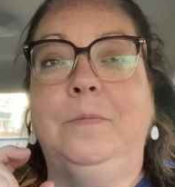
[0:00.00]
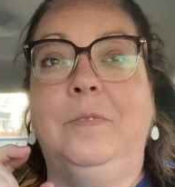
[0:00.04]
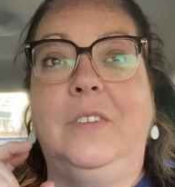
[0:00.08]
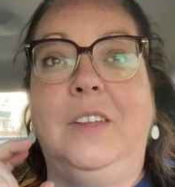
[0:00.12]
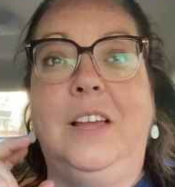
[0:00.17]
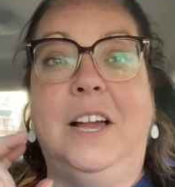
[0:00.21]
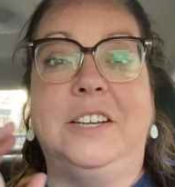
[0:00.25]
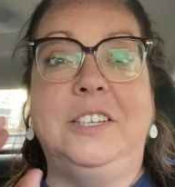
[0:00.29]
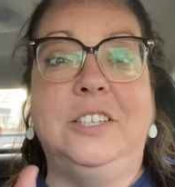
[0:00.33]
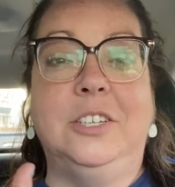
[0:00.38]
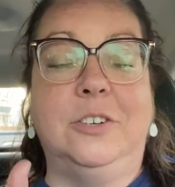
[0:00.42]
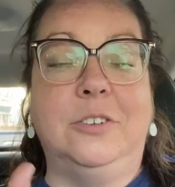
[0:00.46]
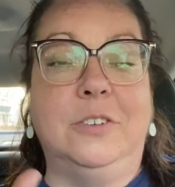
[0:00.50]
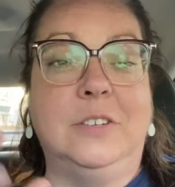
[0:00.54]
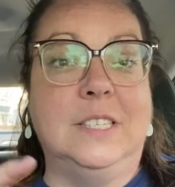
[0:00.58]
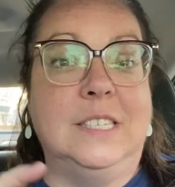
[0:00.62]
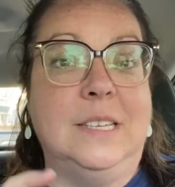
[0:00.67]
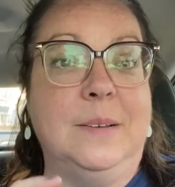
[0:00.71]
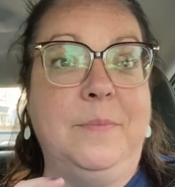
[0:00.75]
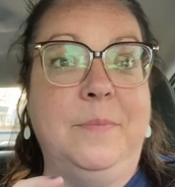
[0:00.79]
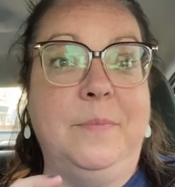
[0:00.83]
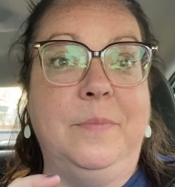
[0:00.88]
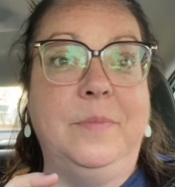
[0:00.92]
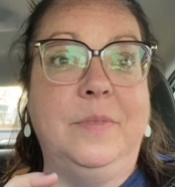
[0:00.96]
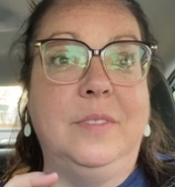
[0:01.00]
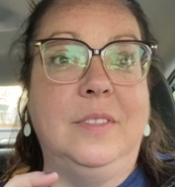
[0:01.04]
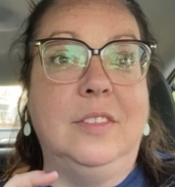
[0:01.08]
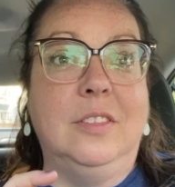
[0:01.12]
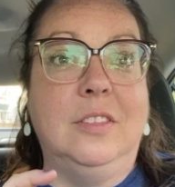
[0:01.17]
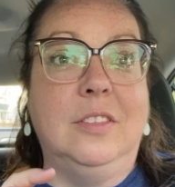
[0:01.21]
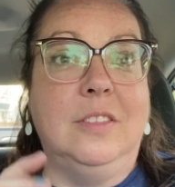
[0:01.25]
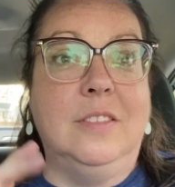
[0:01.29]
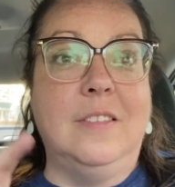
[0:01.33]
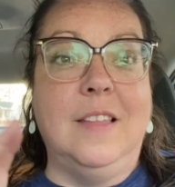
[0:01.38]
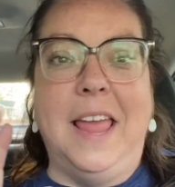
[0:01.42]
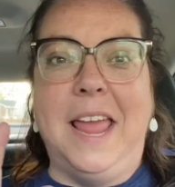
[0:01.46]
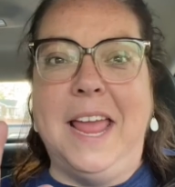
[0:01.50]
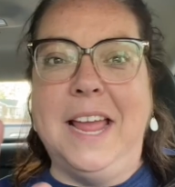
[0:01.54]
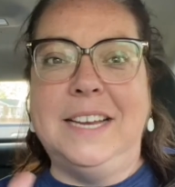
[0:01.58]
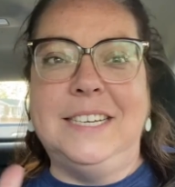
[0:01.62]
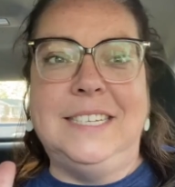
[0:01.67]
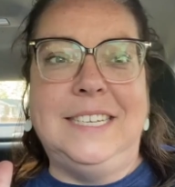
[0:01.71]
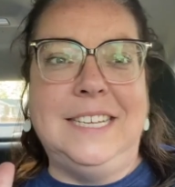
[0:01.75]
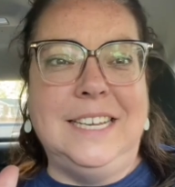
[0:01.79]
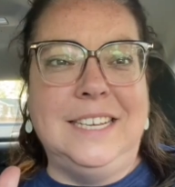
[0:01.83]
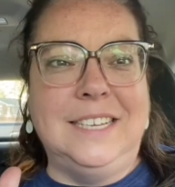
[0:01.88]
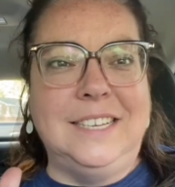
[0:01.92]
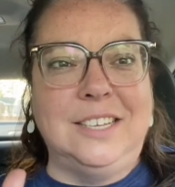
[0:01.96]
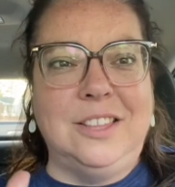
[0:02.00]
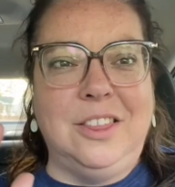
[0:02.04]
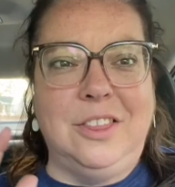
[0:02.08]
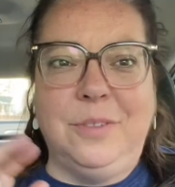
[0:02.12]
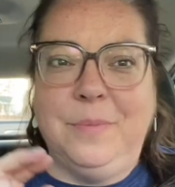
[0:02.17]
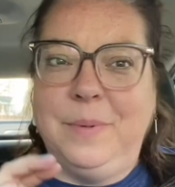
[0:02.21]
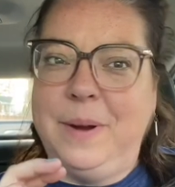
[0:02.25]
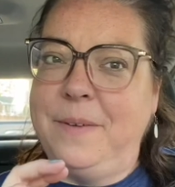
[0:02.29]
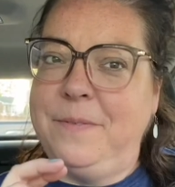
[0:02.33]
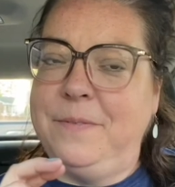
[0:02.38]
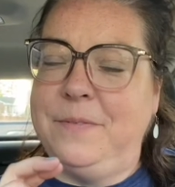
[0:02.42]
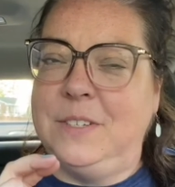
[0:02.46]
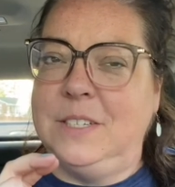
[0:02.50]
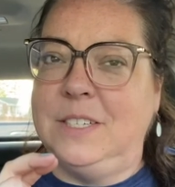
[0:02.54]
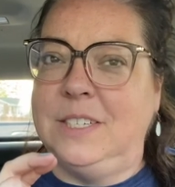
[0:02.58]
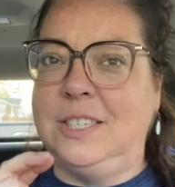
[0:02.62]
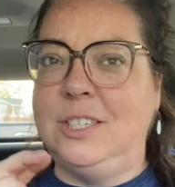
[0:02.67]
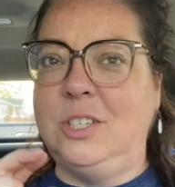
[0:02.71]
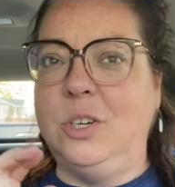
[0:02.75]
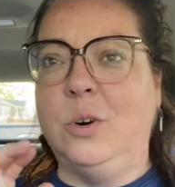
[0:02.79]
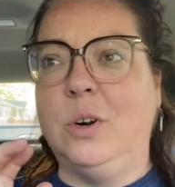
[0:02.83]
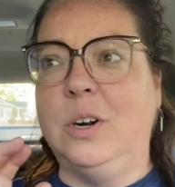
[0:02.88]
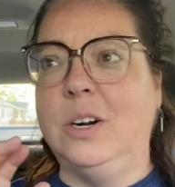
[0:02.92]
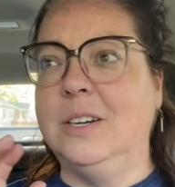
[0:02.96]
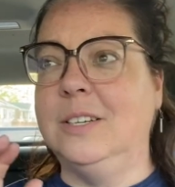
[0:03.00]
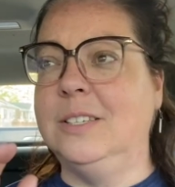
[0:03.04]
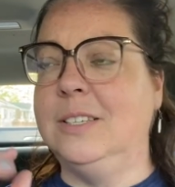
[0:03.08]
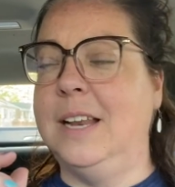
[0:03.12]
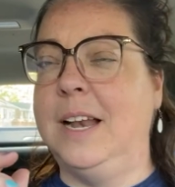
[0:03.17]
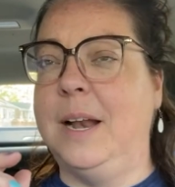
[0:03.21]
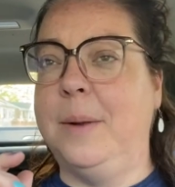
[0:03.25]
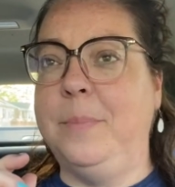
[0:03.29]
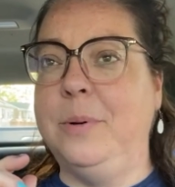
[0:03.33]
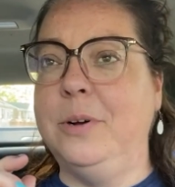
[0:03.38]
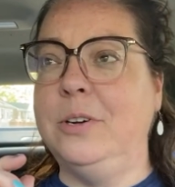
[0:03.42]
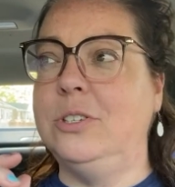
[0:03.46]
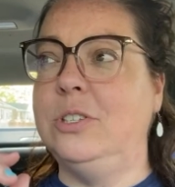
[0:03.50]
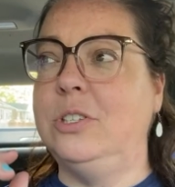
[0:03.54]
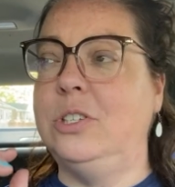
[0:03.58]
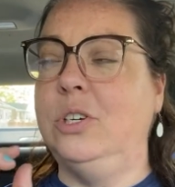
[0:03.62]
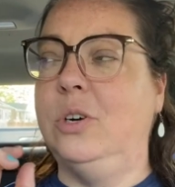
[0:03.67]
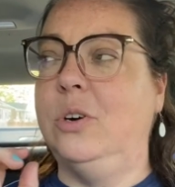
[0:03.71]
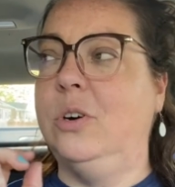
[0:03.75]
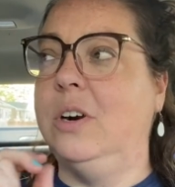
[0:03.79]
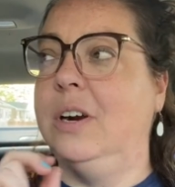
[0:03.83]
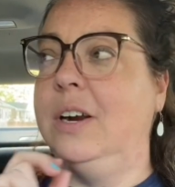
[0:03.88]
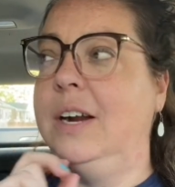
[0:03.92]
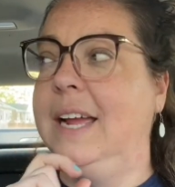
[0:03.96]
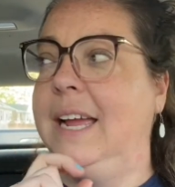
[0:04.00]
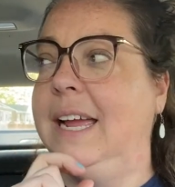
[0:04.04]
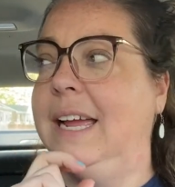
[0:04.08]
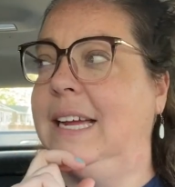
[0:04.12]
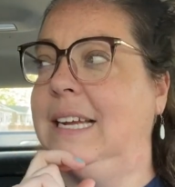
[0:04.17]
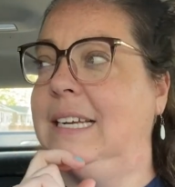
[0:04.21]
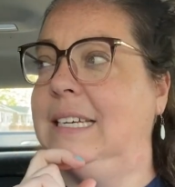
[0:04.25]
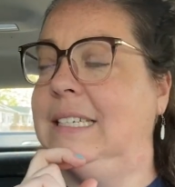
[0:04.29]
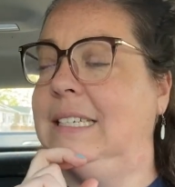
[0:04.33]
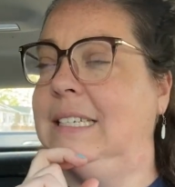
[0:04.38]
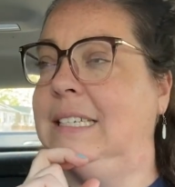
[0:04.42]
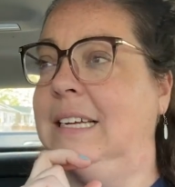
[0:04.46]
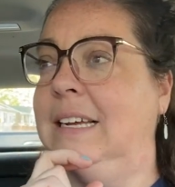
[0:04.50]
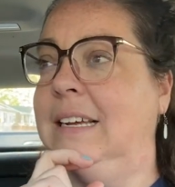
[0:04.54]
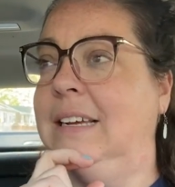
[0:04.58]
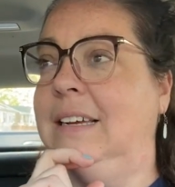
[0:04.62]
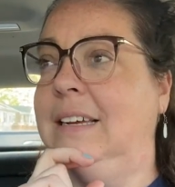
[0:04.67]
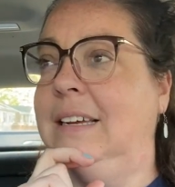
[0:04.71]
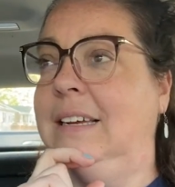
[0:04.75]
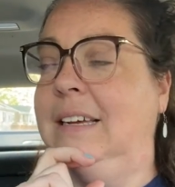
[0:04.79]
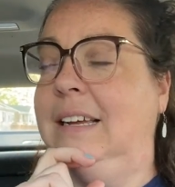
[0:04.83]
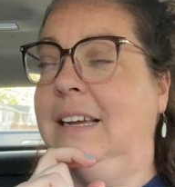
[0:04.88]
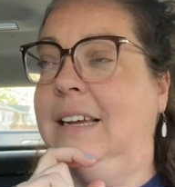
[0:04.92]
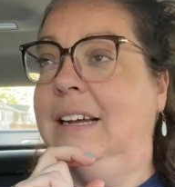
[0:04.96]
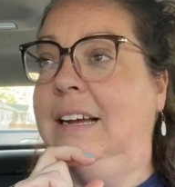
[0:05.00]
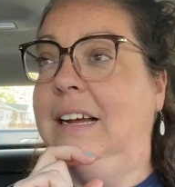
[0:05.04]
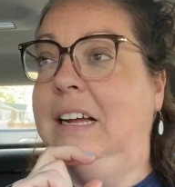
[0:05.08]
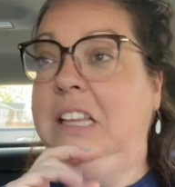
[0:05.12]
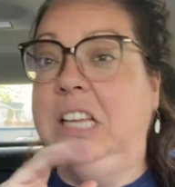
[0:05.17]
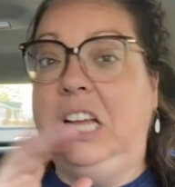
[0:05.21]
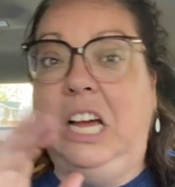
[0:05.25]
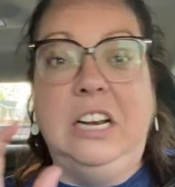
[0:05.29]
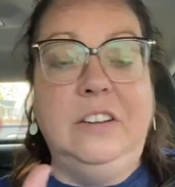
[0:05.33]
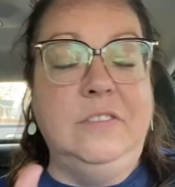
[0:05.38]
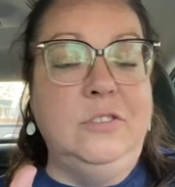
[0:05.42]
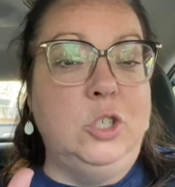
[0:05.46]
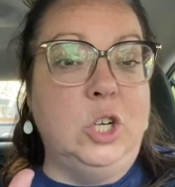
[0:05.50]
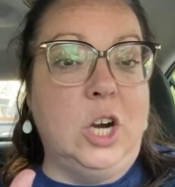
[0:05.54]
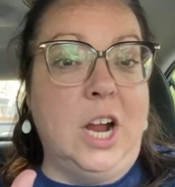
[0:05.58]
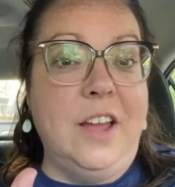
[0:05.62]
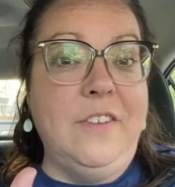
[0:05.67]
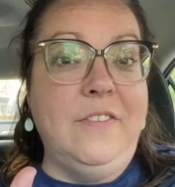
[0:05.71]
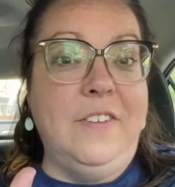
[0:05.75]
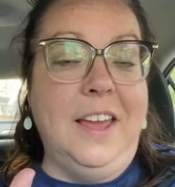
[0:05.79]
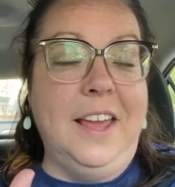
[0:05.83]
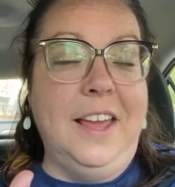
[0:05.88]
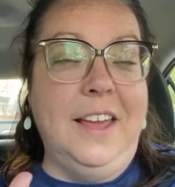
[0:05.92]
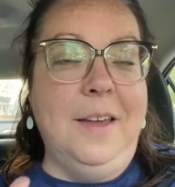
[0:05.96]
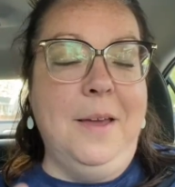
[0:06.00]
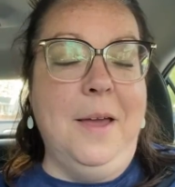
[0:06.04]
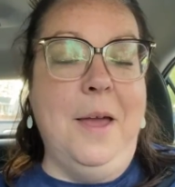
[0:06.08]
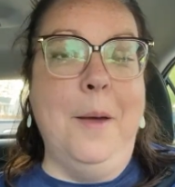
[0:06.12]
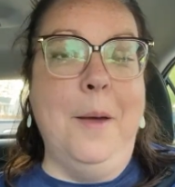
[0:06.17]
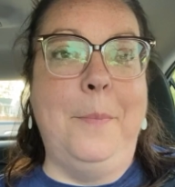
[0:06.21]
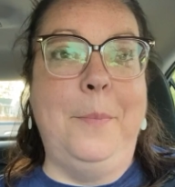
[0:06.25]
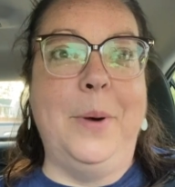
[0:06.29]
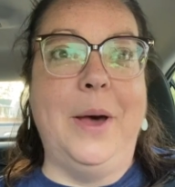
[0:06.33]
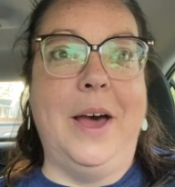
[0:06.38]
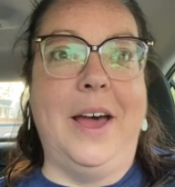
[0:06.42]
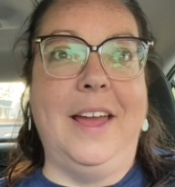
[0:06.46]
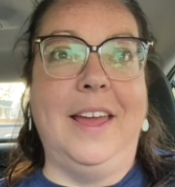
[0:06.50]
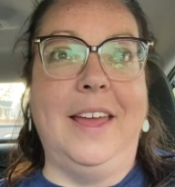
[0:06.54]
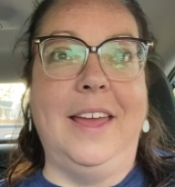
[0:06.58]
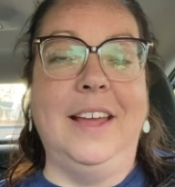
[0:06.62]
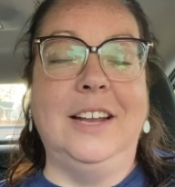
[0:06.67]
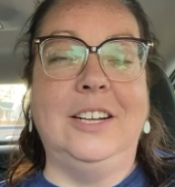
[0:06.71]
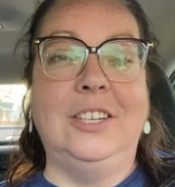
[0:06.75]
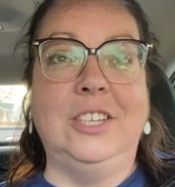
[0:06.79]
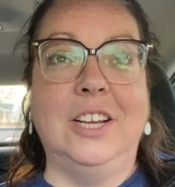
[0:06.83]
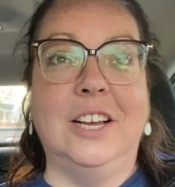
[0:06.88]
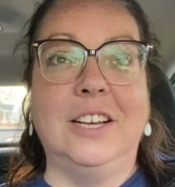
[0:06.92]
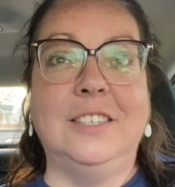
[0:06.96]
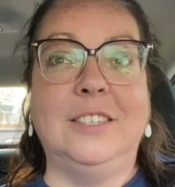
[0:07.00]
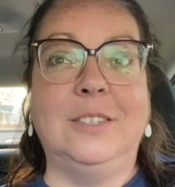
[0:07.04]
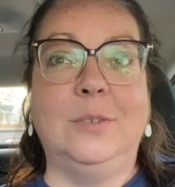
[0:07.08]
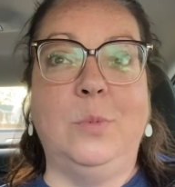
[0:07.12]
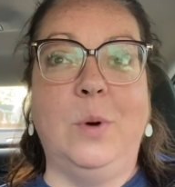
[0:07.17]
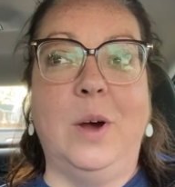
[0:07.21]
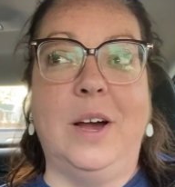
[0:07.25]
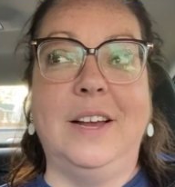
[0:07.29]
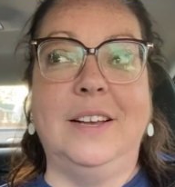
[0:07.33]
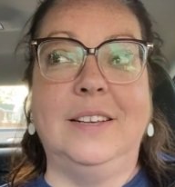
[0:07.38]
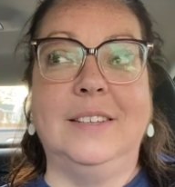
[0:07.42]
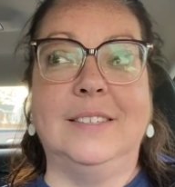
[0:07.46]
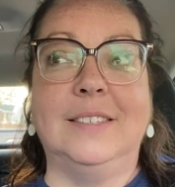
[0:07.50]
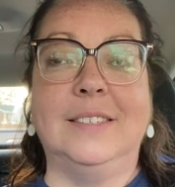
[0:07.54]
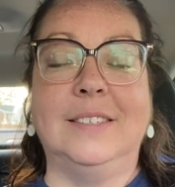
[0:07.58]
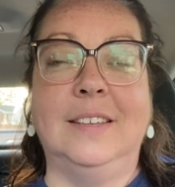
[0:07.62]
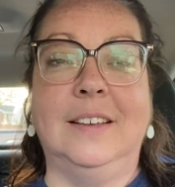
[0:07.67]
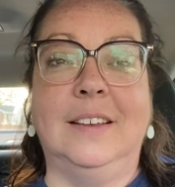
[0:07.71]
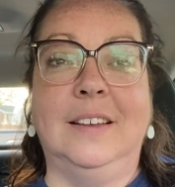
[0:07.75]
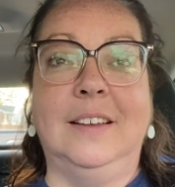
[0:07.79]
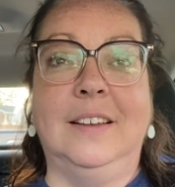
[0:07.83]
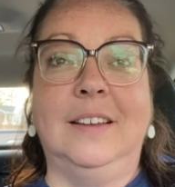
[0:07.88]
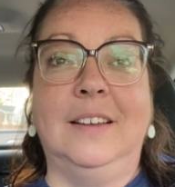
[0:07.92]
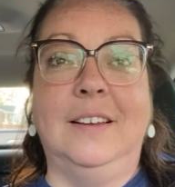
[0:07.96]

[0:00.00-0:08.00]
got to go to some antique thrift stores and a bookstore and a lot of driving, but it just was